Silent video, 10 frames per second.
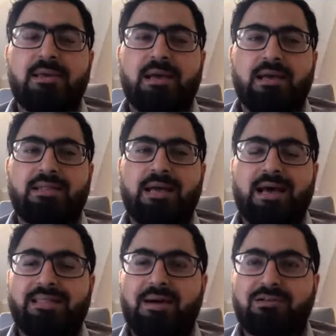That
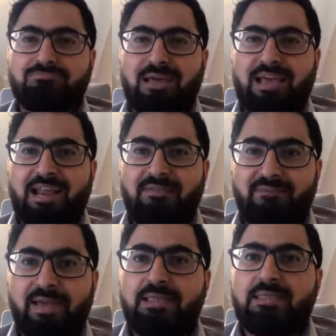was my kind of
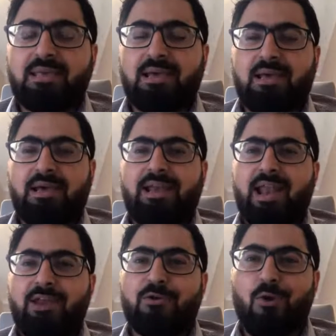faith
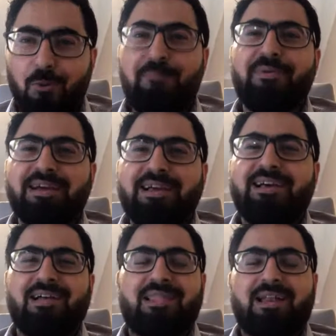and hope
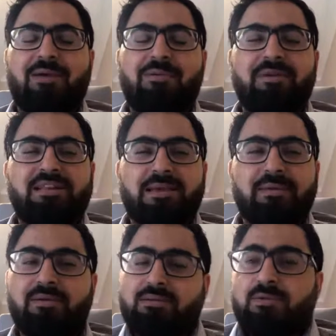that I will meet him,
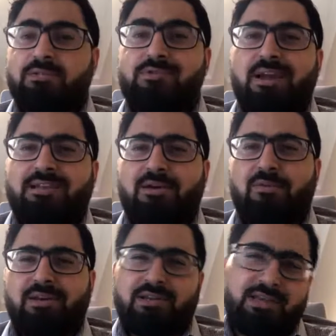and it was great that
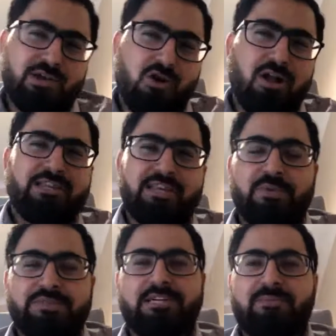when he called and he
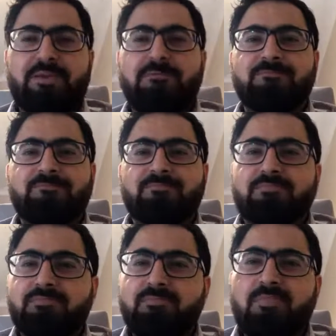visited me.
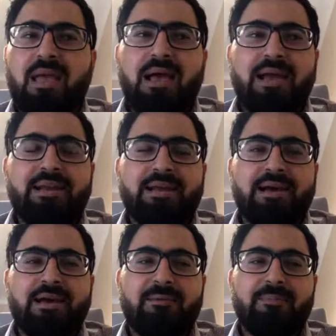And
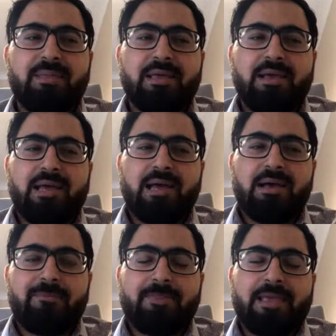uh,
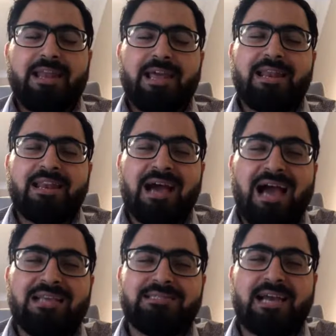in
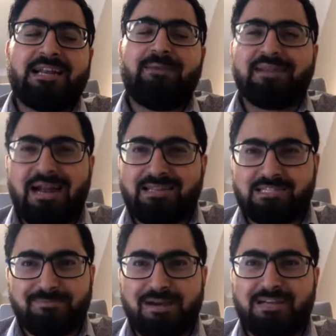hindsight, I'm glad the
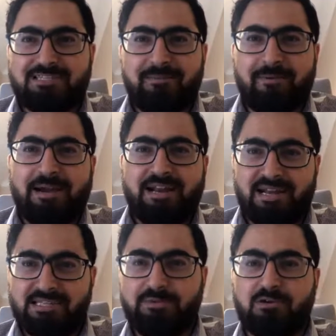smugglers separated
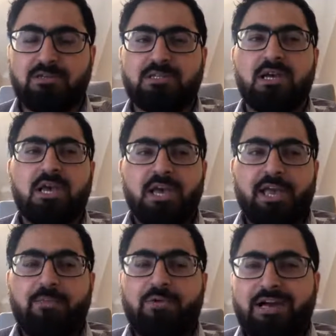us, because
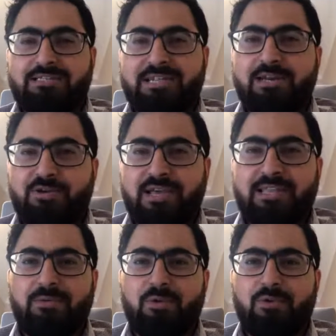if we had stayed together, we